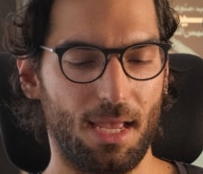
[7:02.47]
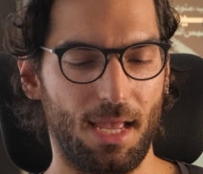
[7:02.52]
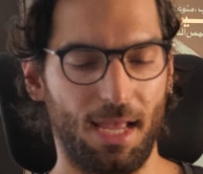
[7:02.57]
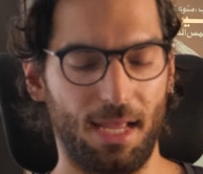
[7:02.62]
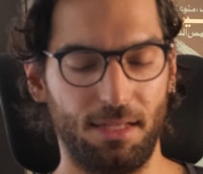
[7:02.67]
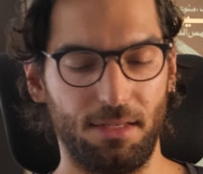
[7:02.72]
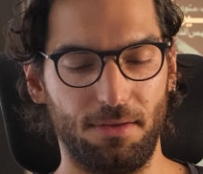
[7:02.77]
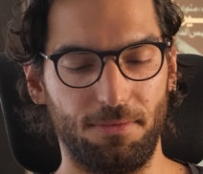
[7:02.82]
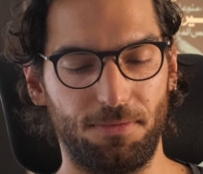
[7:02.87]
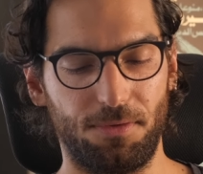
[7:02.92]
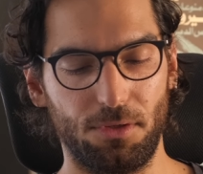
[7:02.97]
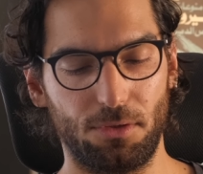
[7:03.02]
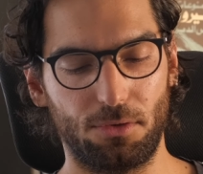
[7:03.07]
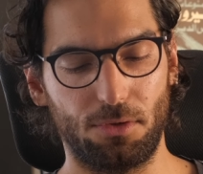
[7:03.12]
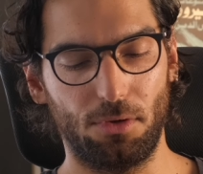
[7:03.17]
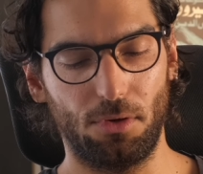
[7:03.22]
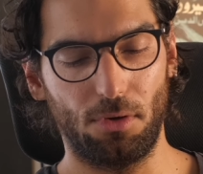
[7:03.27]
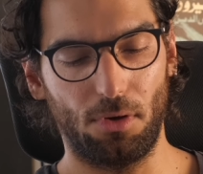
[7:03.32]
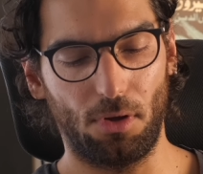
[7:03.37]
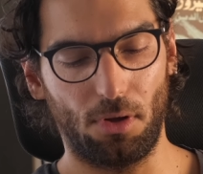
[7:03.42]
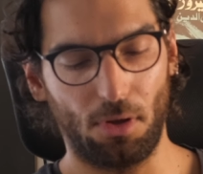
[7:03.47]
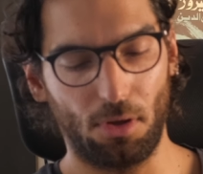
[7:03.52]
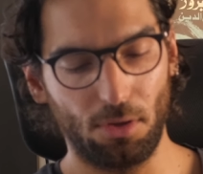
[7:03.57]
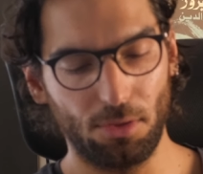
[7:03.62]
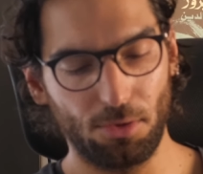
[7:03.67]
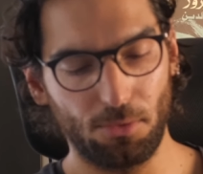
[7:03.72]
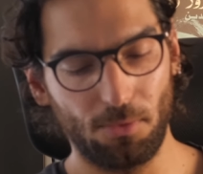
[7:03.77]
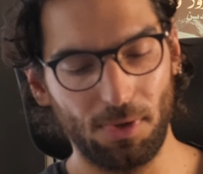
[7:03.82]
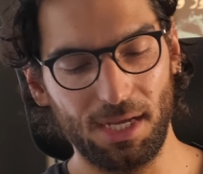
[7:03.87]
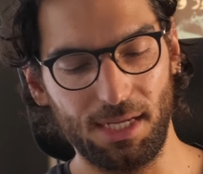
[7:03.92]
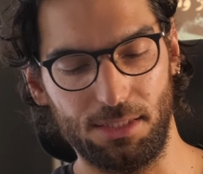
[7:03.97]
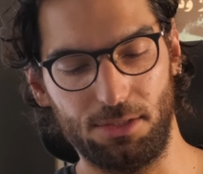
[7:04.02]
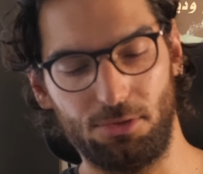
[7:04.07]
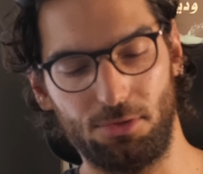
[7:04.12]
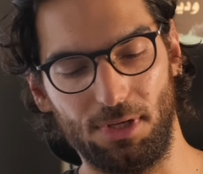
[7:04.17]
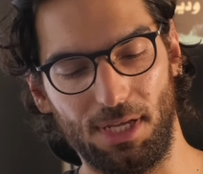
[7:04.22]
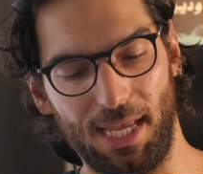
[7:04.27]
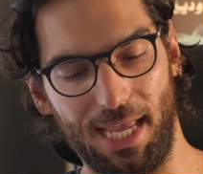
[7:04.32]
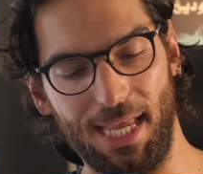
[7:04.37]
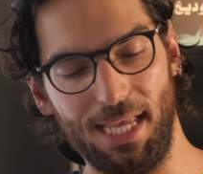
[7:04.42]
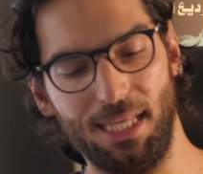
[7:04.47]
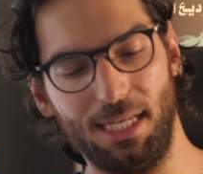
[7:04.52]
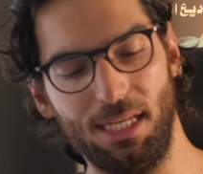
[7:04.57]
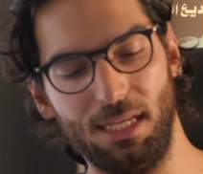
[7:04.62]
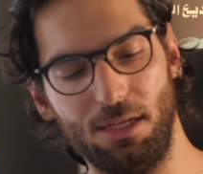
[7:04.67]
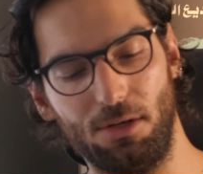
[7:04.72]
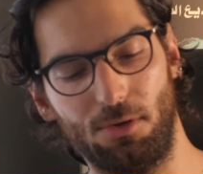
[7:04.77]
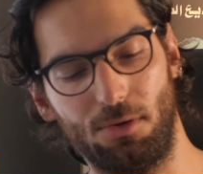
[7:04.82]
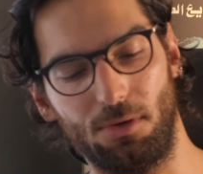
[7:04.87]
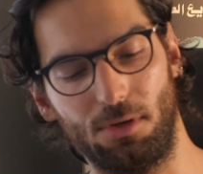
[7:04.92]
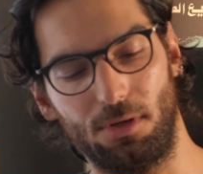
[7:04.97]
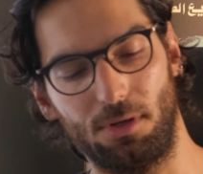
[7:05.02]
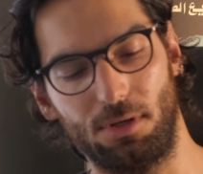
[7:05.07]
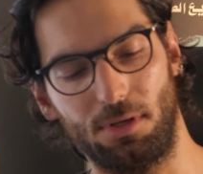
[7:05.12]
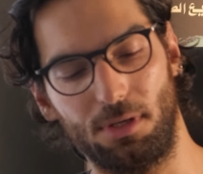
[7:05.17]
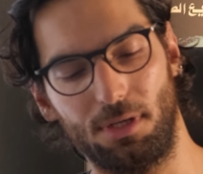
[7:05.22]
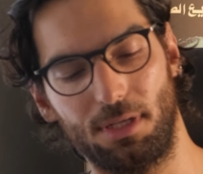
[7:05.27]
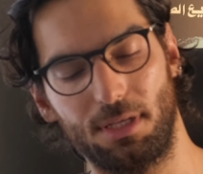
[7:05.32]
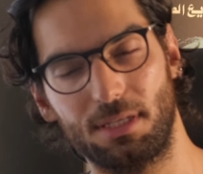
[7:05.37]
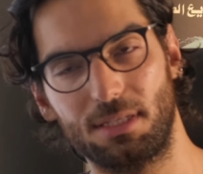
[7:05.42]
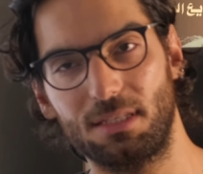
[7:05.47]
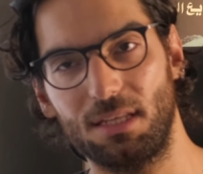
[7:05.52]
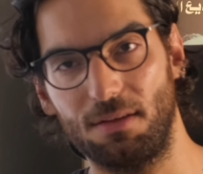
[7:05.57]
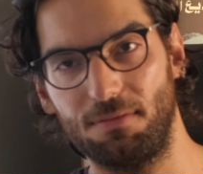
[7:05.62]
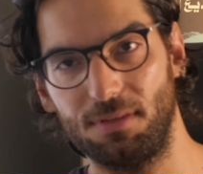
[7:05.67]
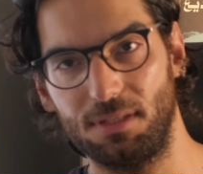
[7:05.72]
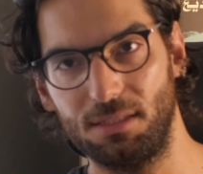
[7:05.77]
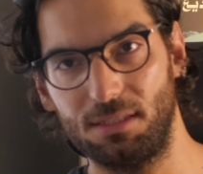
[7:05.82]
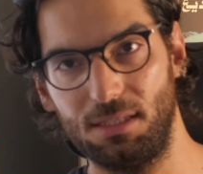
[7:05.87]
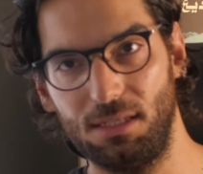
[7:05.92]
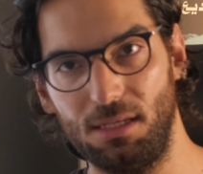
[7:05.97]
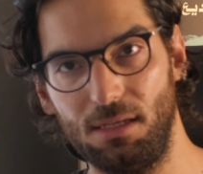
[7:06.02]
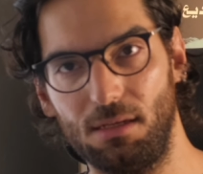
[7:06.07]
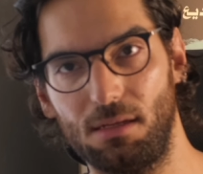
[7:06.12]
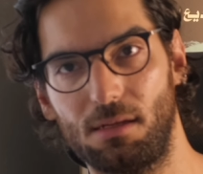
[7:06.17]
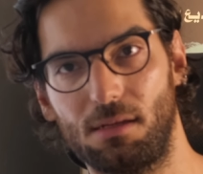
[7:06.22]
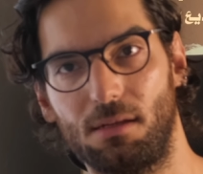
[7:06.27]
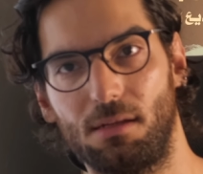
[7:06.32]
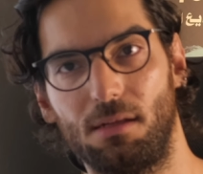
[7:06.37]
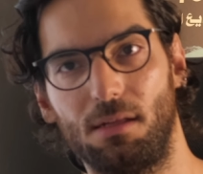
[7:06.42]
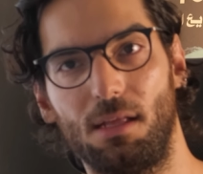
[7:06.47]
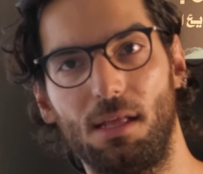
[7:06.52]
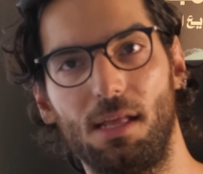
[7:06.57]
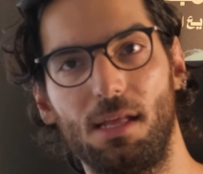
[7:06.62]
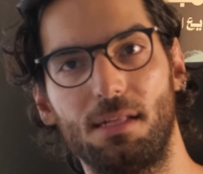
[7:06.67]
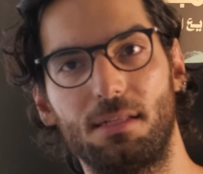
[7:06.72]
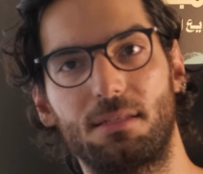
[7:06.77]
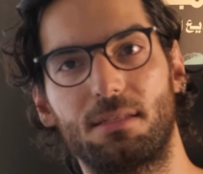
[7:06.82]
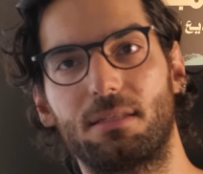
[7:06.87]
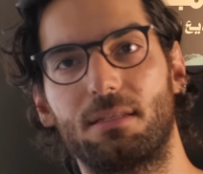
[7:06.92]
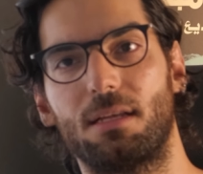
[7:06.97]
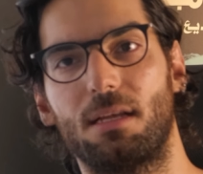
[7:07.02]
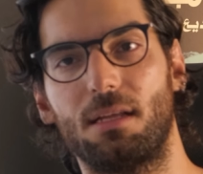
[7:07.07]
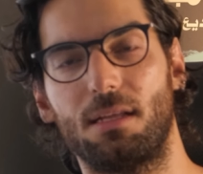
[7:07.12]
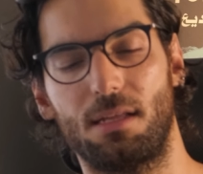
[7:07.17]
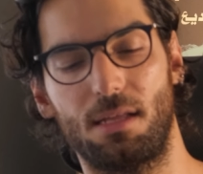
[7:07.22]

And if you go all the way to 80 or 70, it's